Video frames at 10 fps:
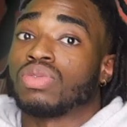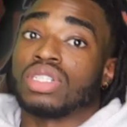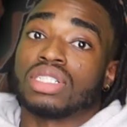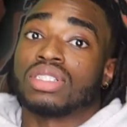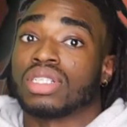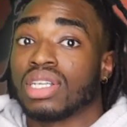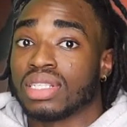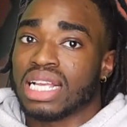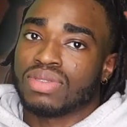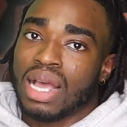with this nigga, because
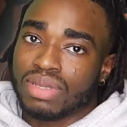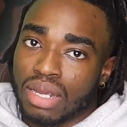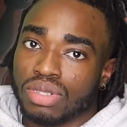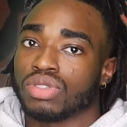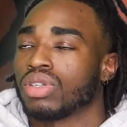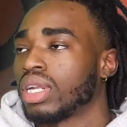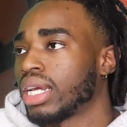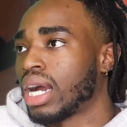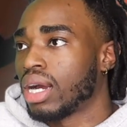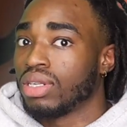that's the top time she was on.
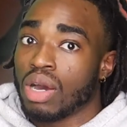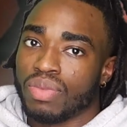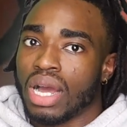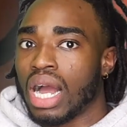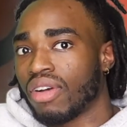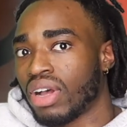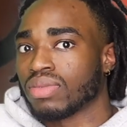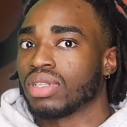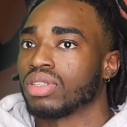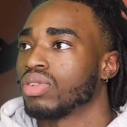Like, you know what I mean? I
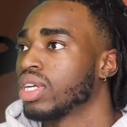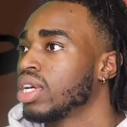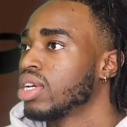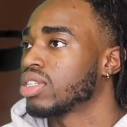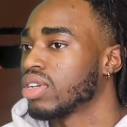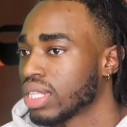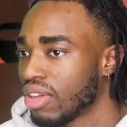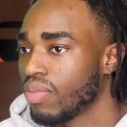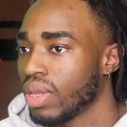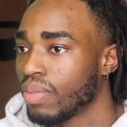finally do it. So it's
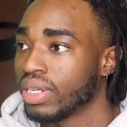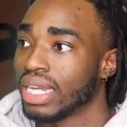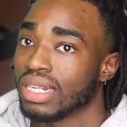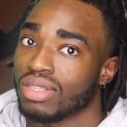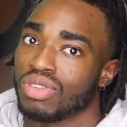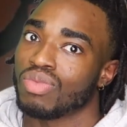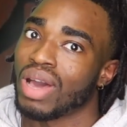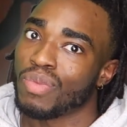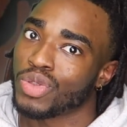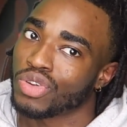like, I mean, but then you
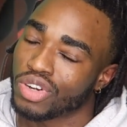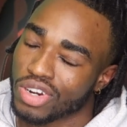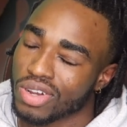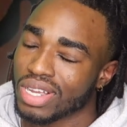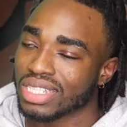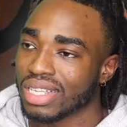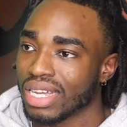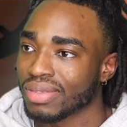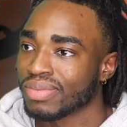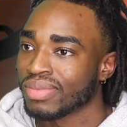might meet a girl that's
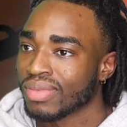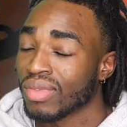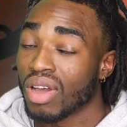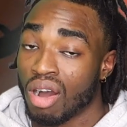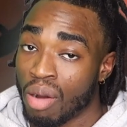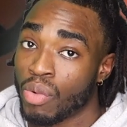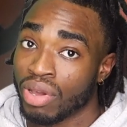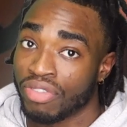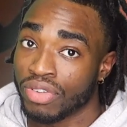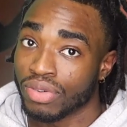like, I'm gonna
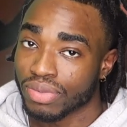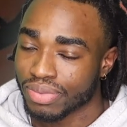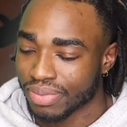wait for you.